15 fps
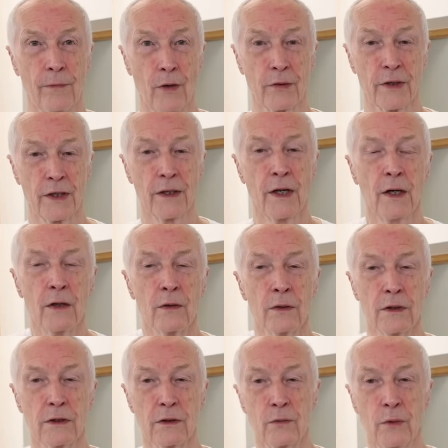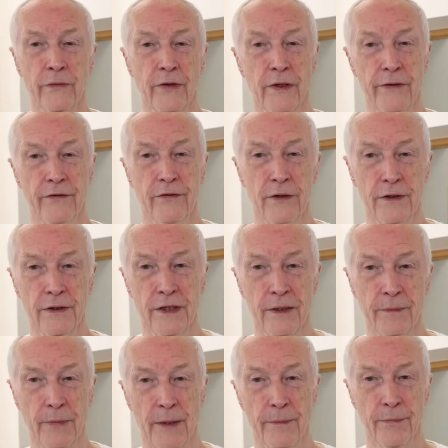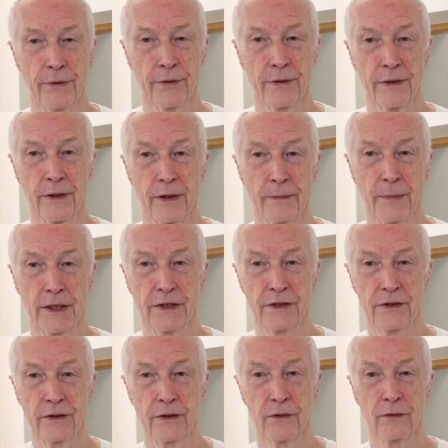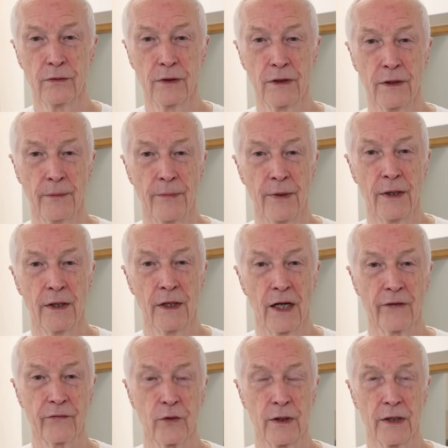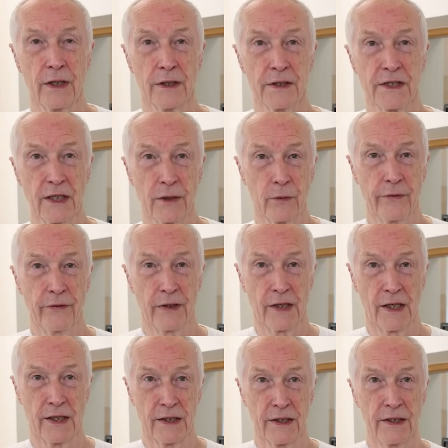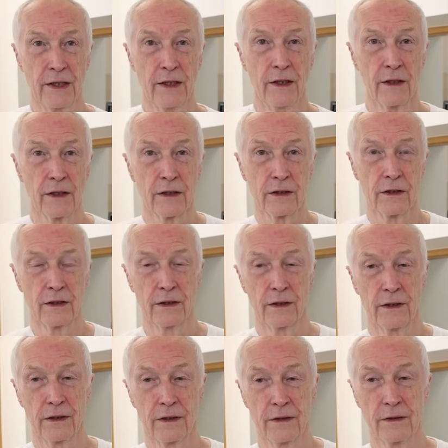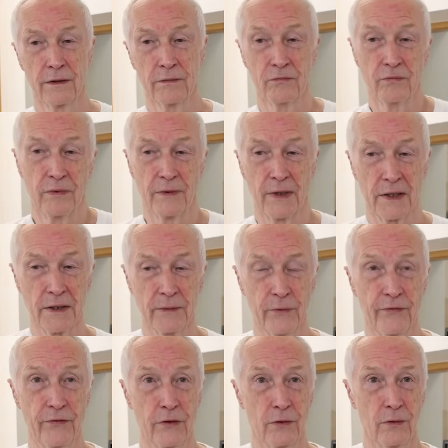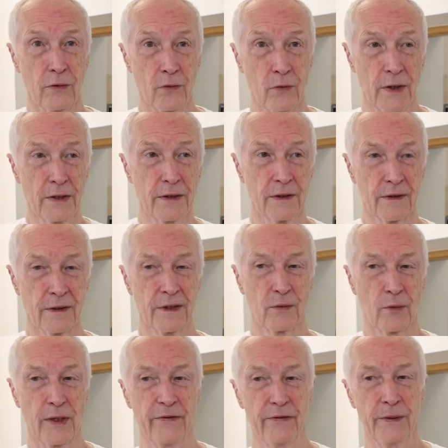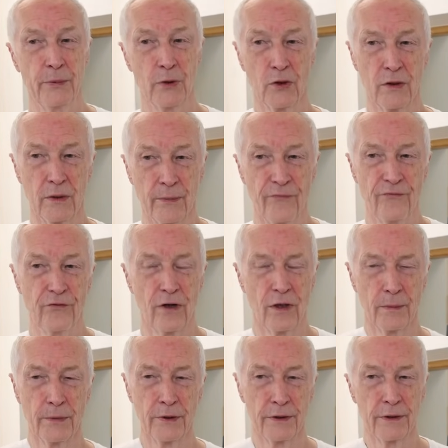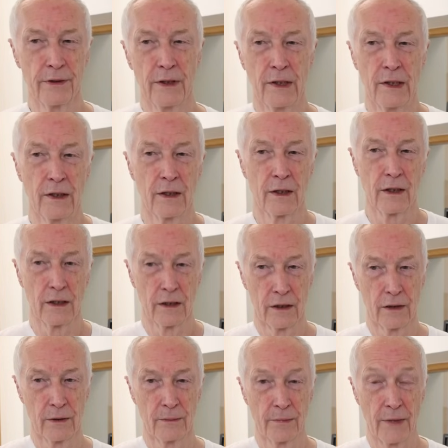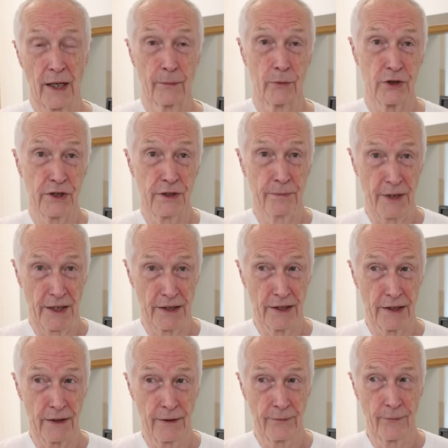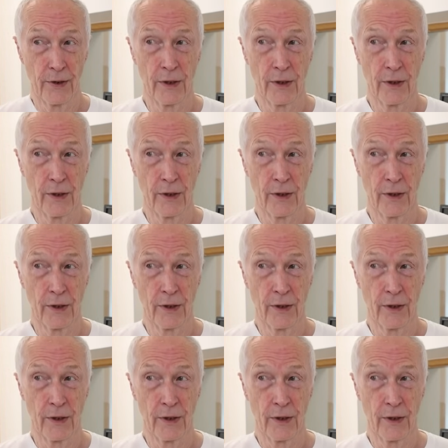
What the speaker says: Okay, well, one of our team members managed to have quite a nice chat with the guy and asked him a few questions, like where he'd bought them from and how much he'd paid.